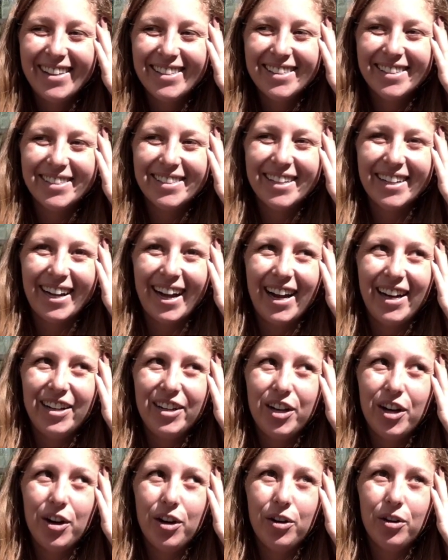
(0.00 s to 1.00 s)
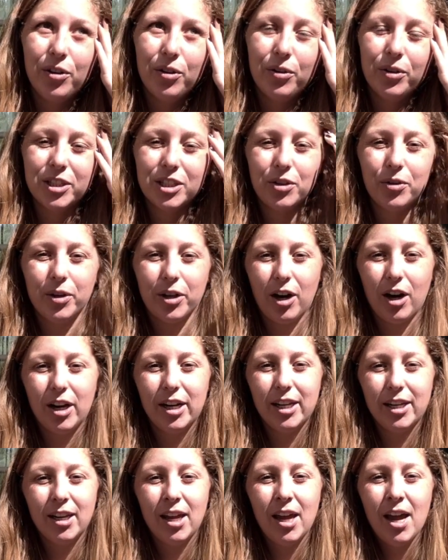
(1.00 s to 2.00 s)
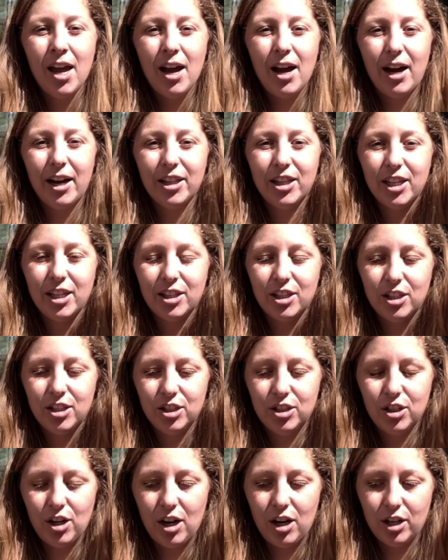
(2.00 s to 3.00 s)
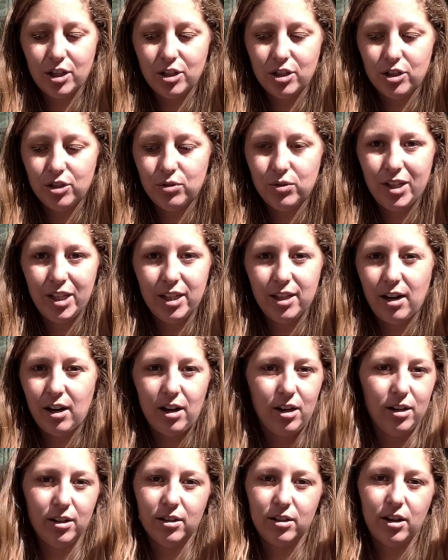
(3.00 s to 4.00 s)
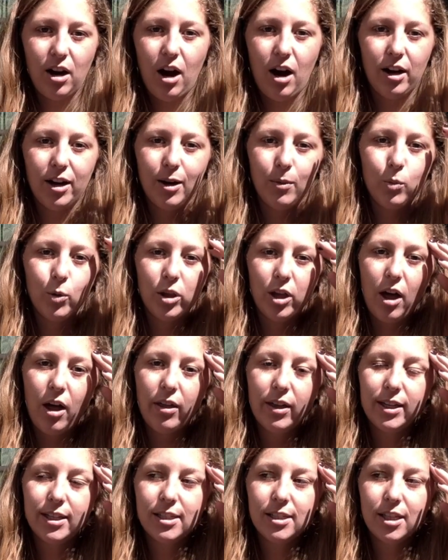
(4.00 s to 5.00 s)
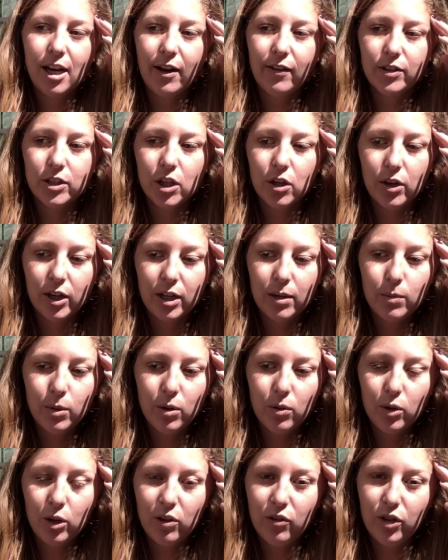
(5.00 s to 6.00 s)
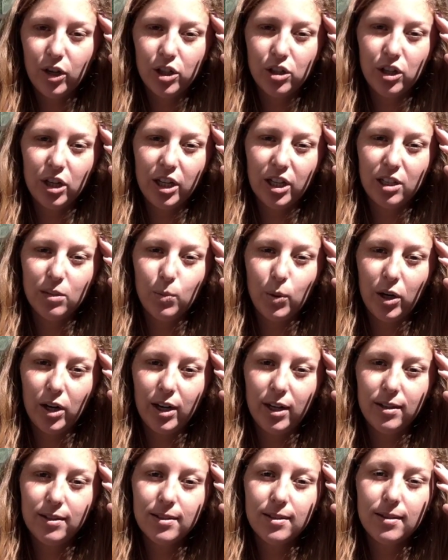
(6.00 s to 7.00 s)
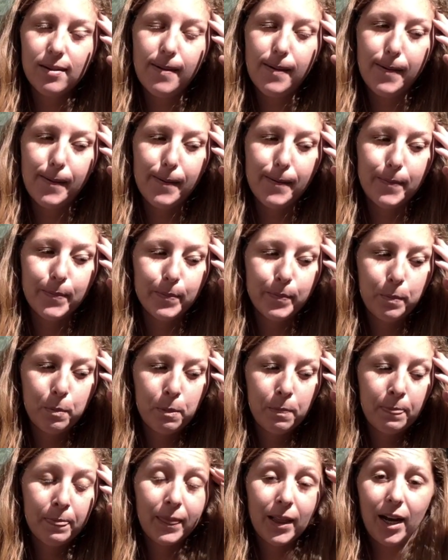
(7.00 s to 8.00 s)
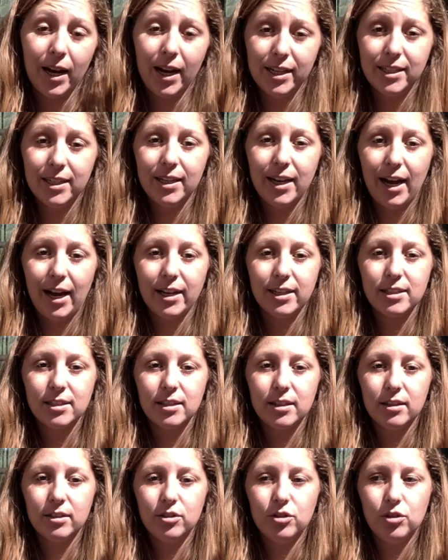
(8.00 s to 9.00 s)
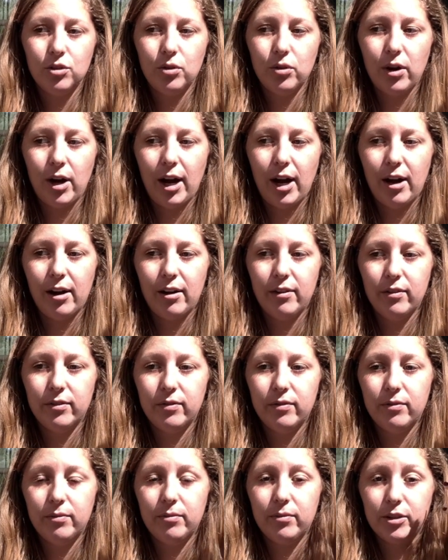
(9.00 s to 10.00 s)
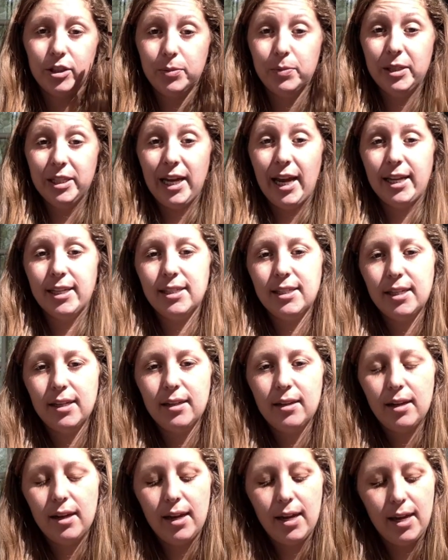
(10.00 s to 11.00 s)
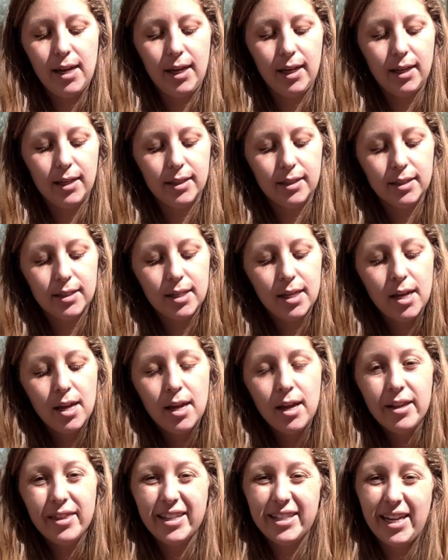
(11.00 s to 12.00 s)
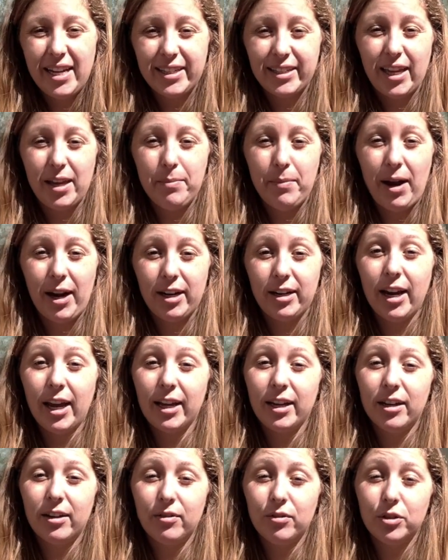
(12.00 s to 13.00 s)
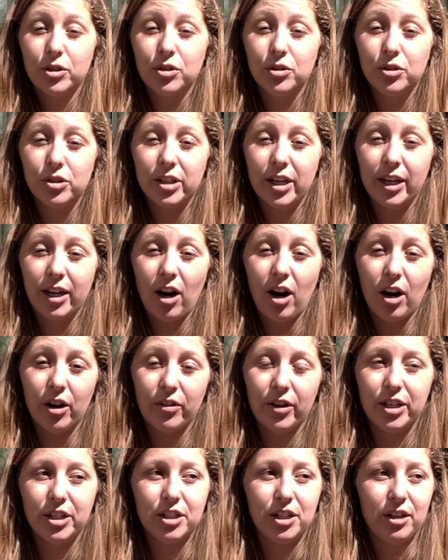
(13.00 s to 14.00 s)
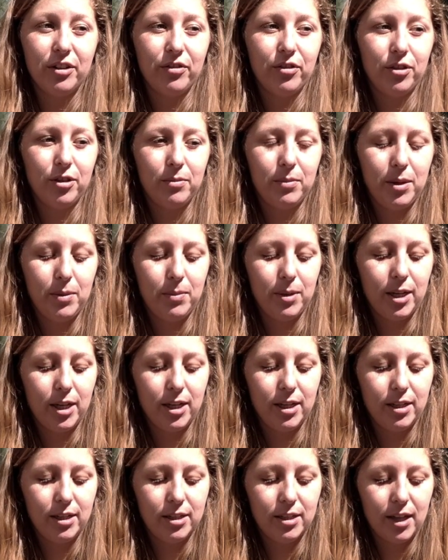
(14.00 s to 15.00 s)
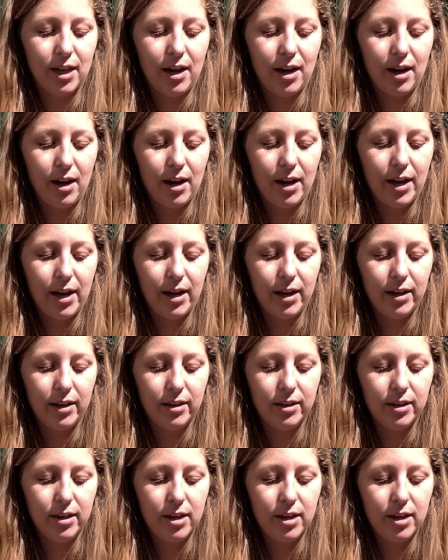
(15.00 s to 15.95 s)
So it's like, I know what's going on, and I think that the doctors really aren't caught up with all this stuff, so it can be a really frustrating experience. I did ask to be tested, and the test came back negative, which was like heart-wrenching for me because I